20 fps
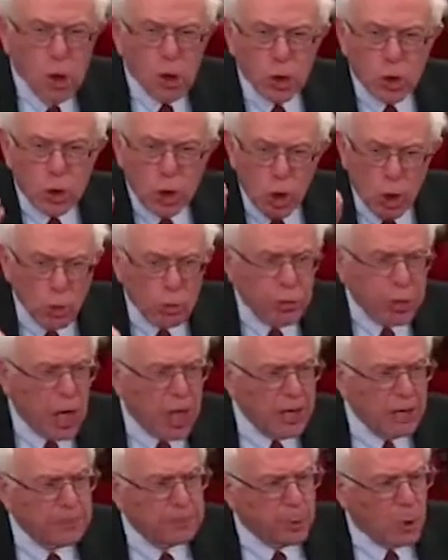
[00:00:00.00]
Youth
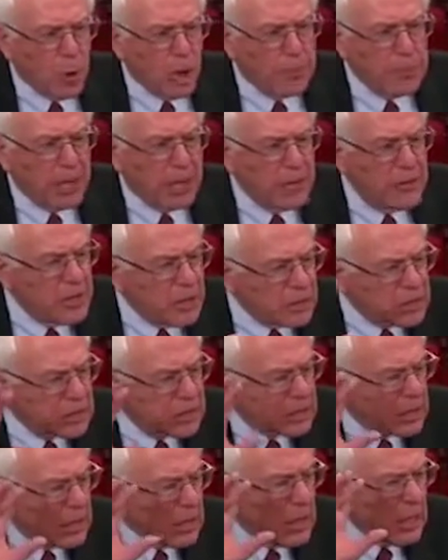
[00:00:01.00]
unemployment, and
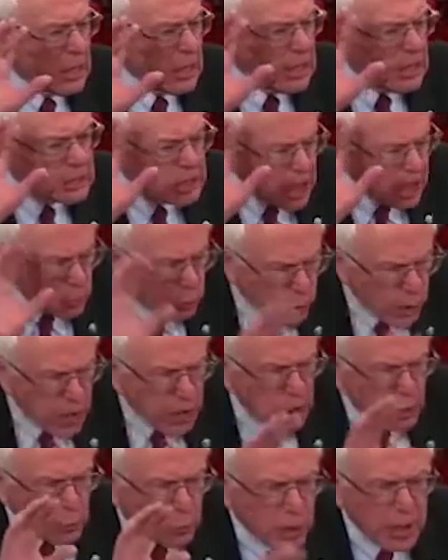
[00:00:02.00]
this is a
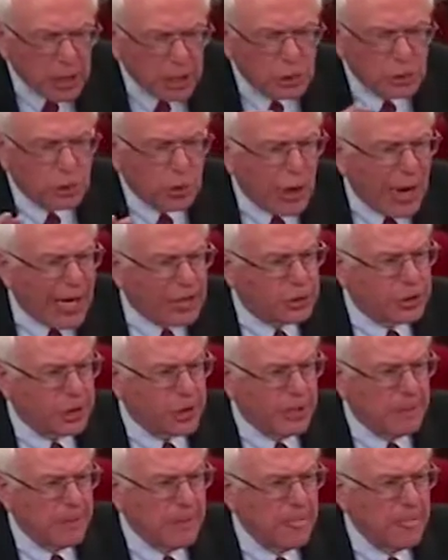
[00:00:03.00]
real tragedy.